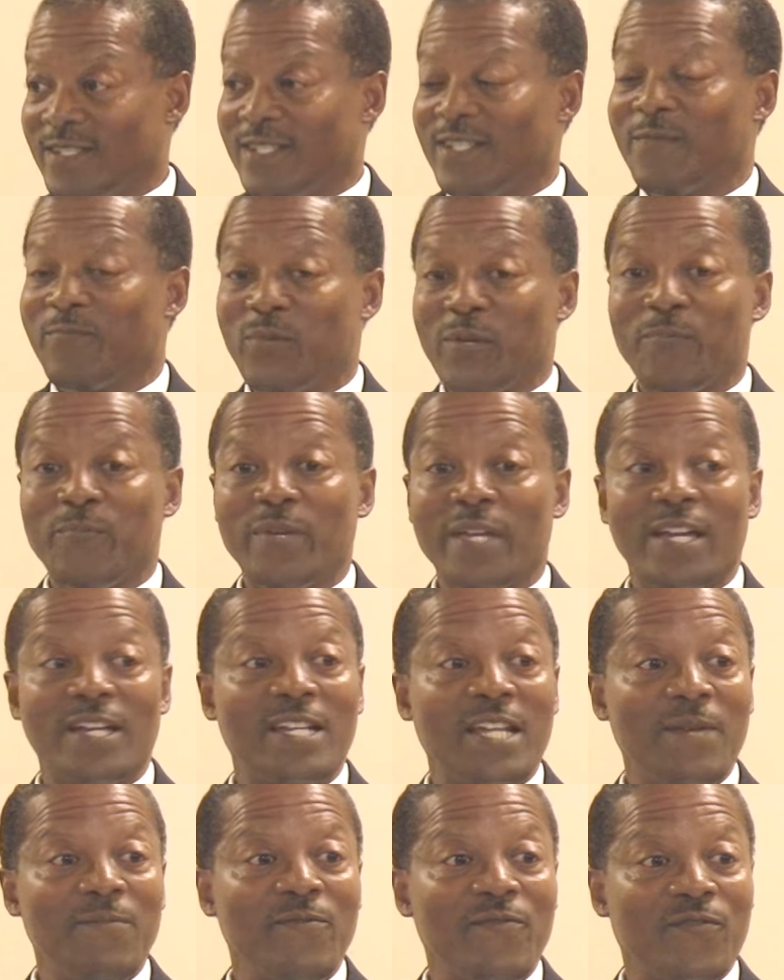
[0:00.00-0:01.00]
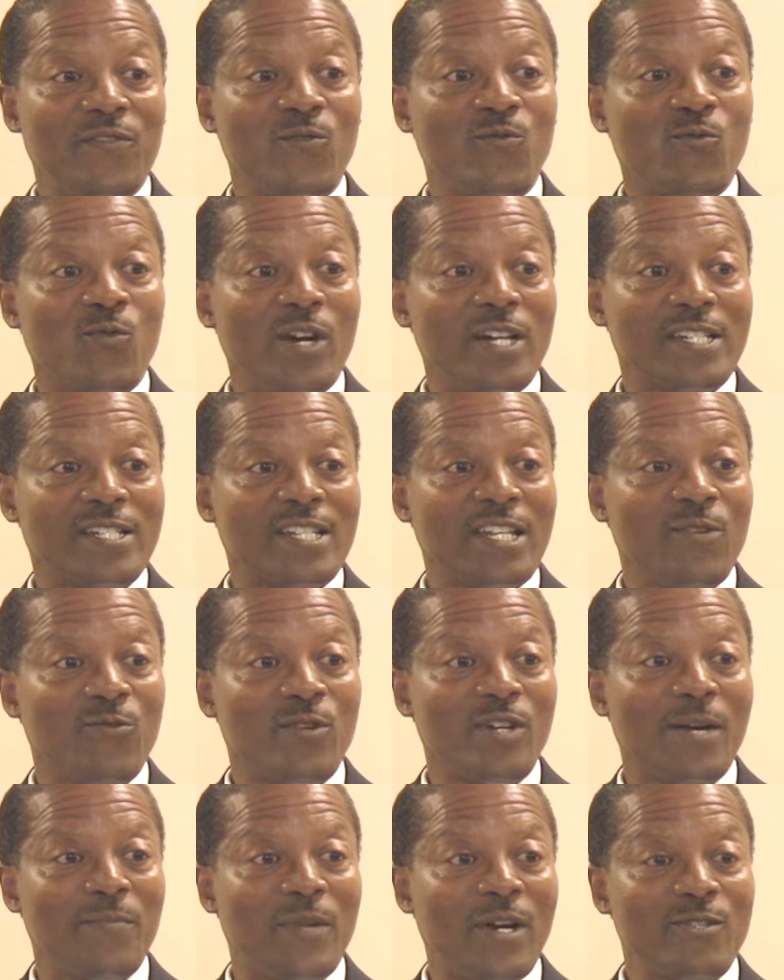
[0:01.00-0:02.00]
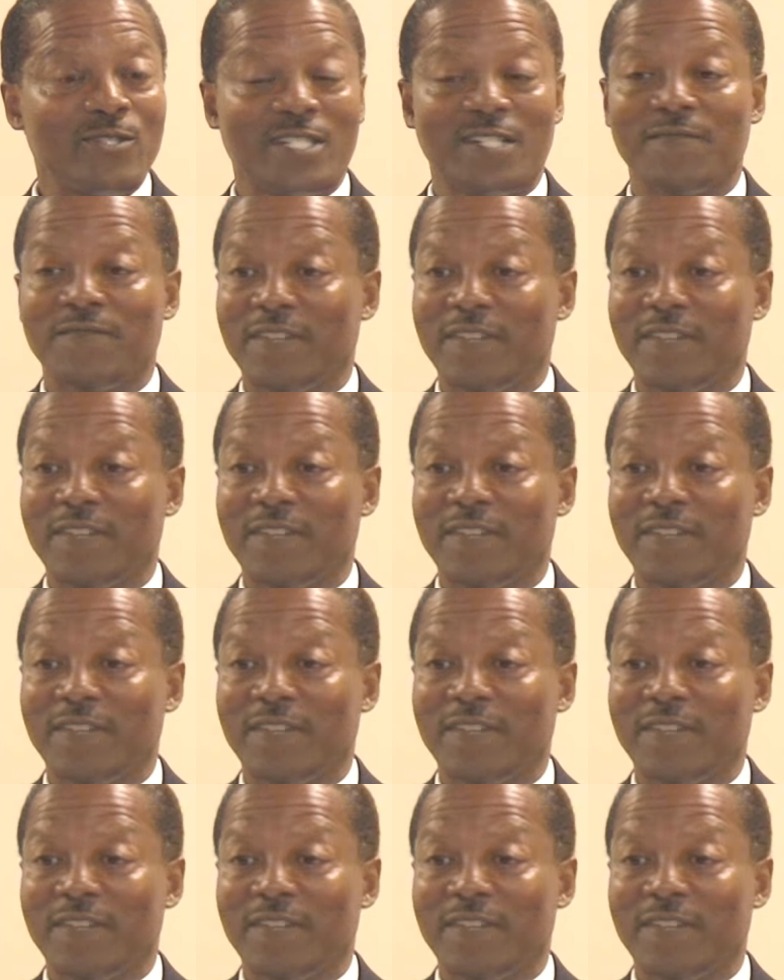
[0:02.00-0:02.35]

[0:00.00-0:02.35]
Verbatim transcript: to prepare them for what they were about to